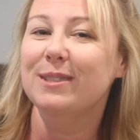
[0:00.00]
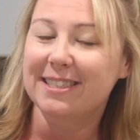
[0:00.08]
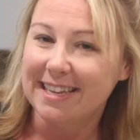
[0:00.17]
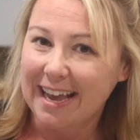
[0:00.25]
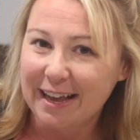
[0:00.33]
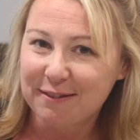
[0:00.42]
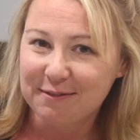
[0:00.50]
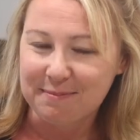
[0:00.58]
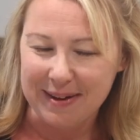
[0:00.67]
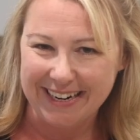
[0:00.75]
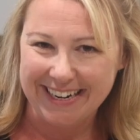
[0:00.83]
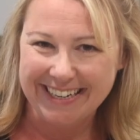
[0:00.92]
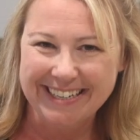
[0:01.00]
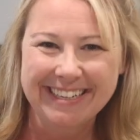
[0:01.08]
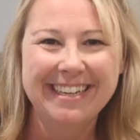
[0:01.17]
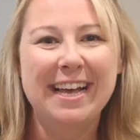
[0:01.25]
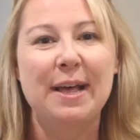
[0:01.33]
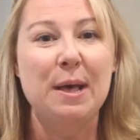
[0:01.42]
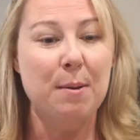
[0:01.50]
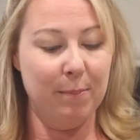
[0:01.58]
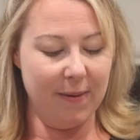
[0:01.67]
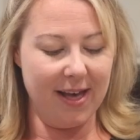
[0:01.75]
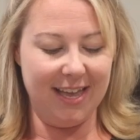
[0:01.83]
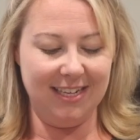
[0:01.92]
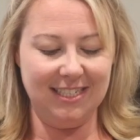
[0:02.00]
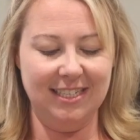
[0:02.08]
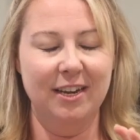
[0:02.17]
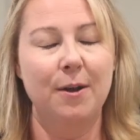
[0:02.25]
save money. But